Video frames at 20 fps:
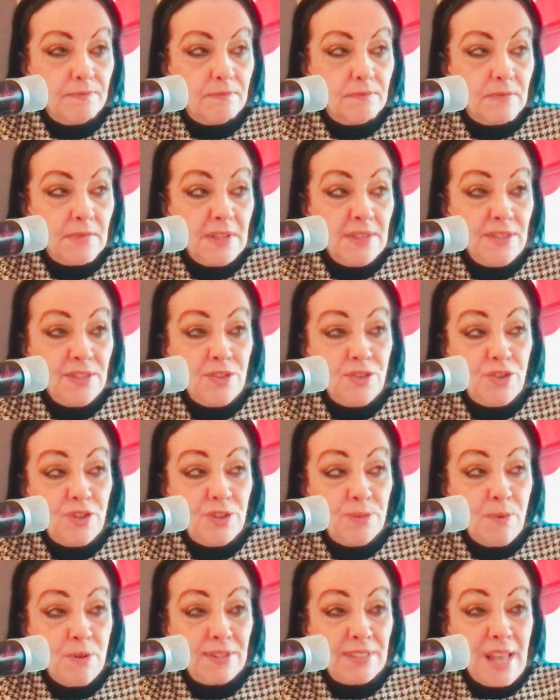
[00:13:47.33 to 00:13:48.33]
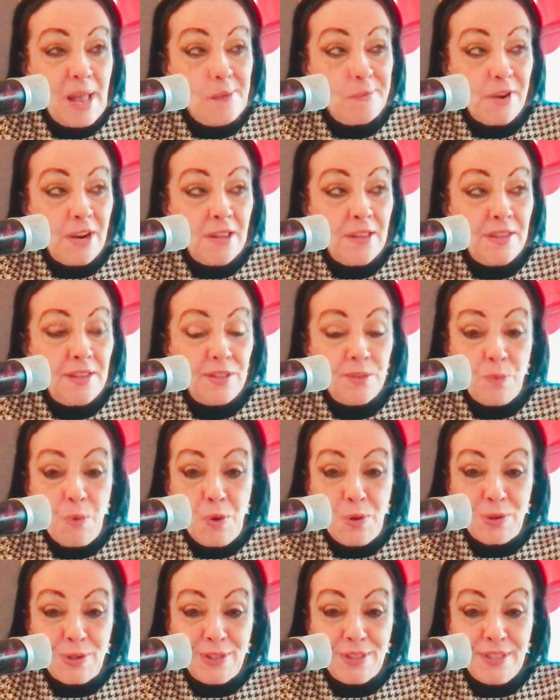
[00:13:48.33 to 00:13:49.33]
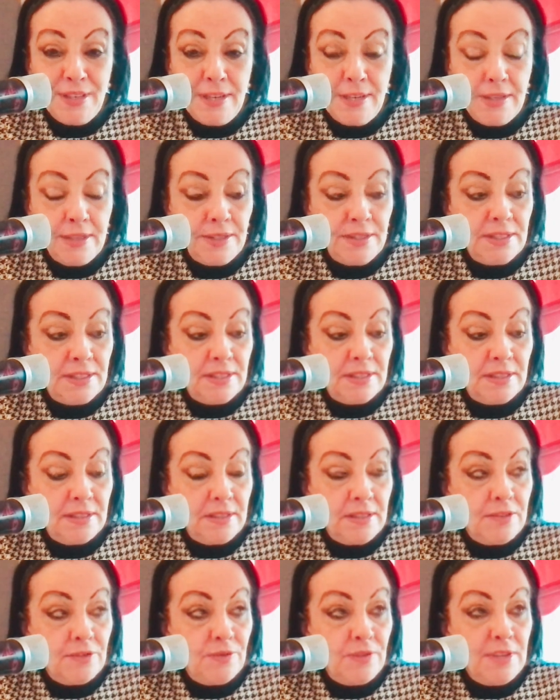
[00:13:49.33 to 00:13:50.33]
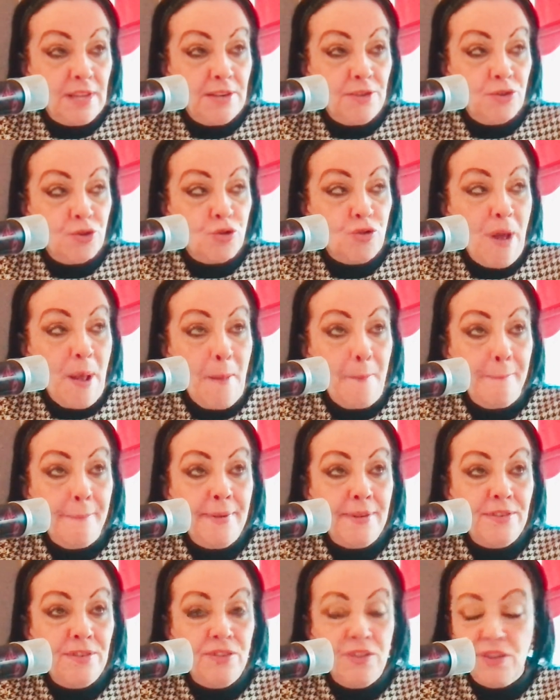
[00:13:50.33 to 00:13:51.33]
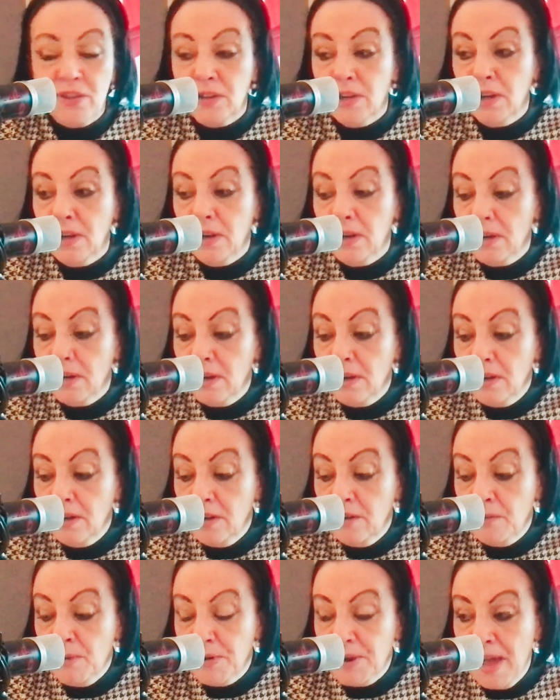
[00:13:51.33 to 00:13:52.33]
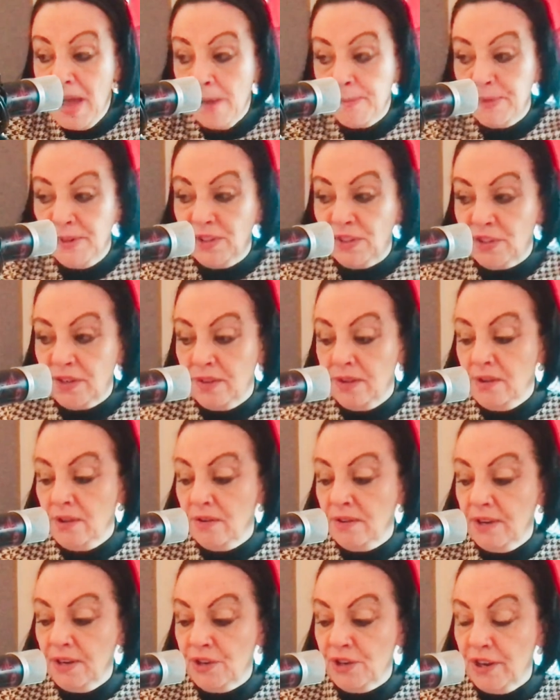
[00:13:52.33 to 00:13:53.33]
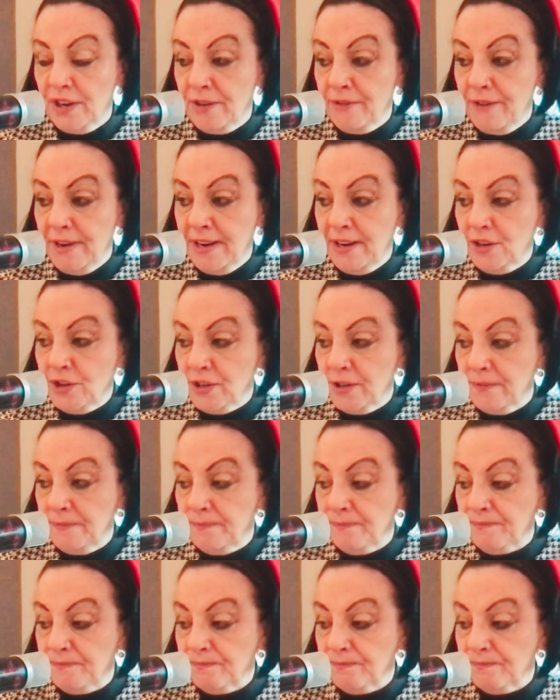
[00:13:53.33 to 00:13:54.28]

This is just what's happening in this world, isn't it? It's the, the entrapment of what happens to the younger generation.